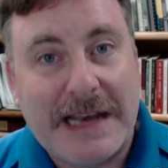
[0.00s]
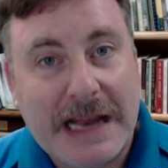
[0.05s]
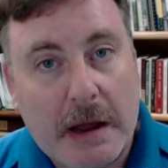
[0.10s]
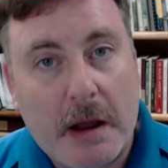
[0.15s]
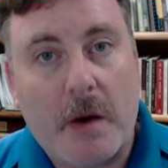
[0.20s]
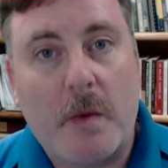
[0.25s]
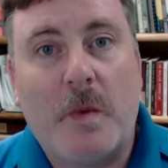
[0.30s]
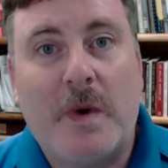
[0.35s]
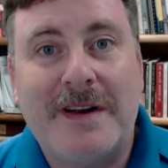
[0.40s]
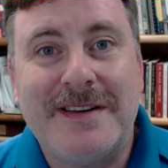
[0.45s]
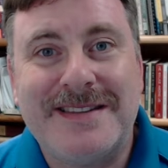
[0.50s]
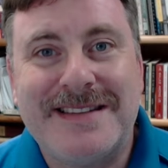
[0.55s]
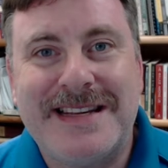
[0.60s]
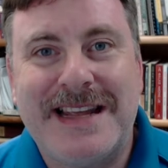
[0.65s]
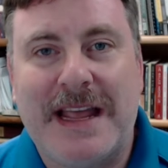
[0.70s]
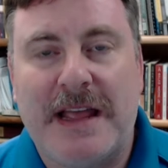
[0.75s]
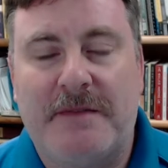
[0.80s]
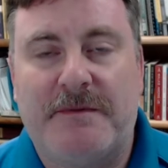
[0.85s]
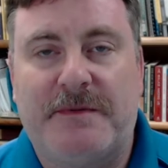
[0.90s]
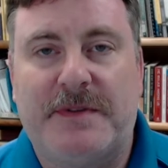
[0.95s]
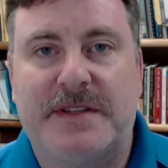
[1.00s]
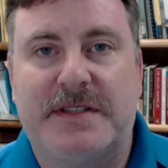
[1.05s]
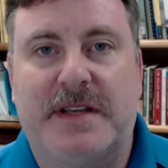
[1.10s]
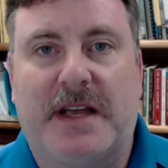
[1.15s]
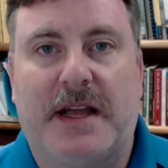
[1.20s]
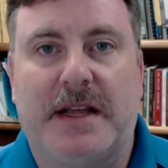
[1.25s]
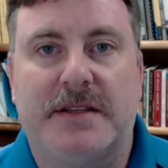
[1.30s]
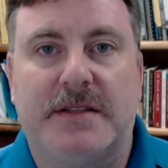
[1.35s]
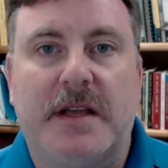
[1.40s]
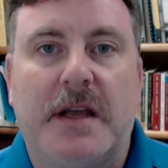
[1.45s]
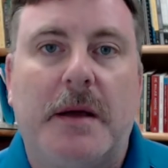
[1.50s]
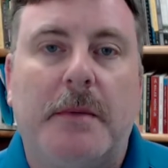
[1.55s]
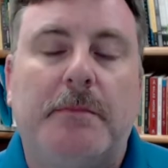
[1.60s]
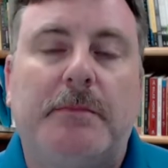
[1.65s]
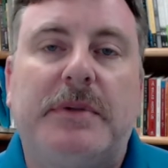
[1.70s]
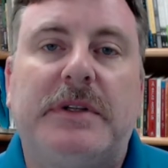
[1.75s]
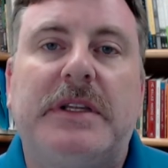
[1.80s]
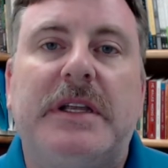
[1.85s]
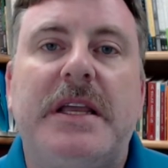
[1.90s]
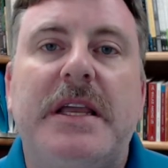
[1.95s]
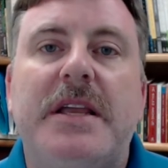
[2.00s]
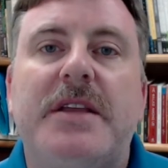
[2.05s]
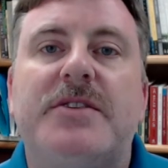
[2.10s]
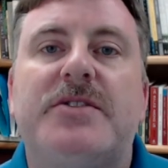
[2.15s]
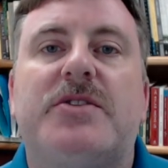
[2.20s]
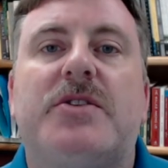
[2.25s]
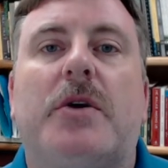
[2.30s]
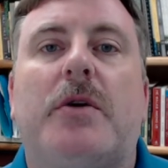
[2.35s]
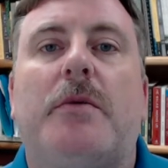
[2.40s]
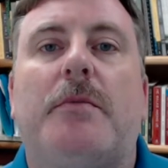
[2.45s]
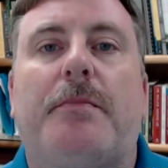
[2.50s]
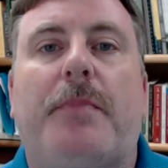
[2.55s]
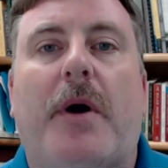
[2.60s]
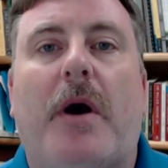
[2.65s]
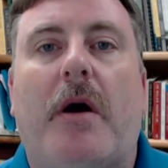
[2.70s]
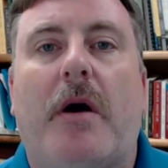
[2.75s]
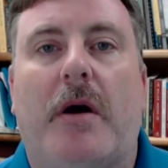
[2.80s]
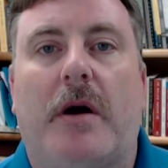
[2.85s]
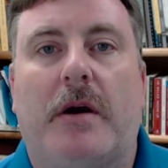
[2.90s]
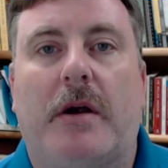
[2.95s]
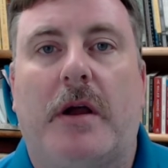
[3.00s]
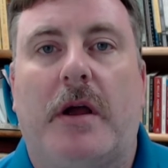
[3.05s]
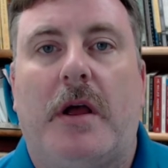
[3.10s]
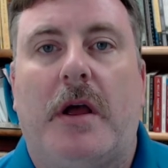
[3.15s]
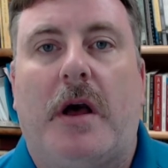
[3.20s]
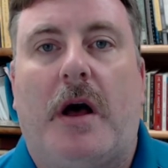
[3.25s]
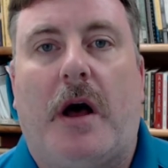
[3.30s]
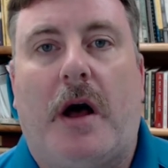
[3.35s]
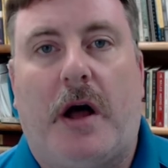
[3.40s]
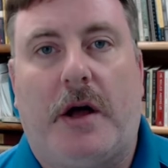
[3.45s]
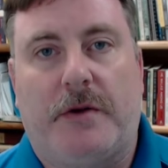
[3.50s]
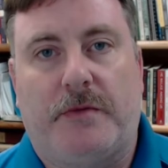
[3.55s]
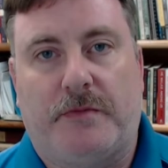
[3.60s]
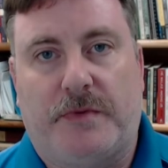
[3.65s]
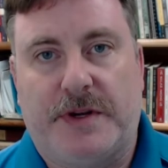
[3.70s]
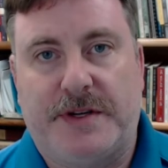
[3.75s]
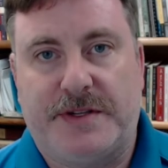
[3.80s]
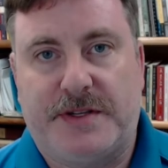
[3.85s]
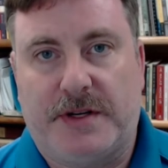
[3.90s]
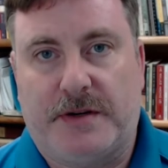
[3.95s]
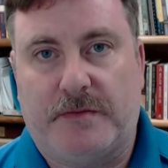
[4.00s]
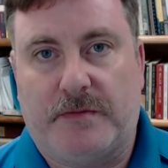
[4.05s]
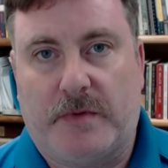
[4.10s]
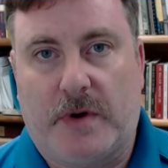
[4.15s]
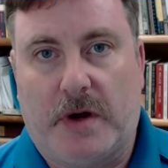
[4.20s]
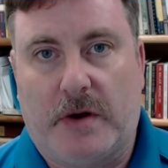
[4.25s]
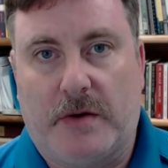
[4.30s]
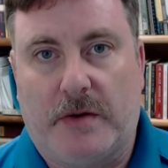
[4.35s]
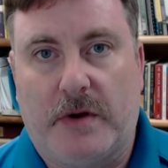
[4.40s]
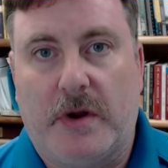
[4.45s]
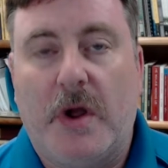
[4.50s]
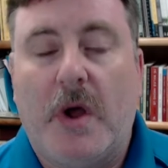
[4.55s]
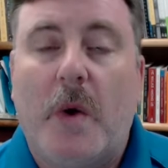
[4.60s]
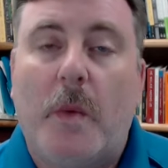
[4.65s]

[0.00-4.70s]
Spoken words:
Now I want to emphasize, please don't park on Risdon Road.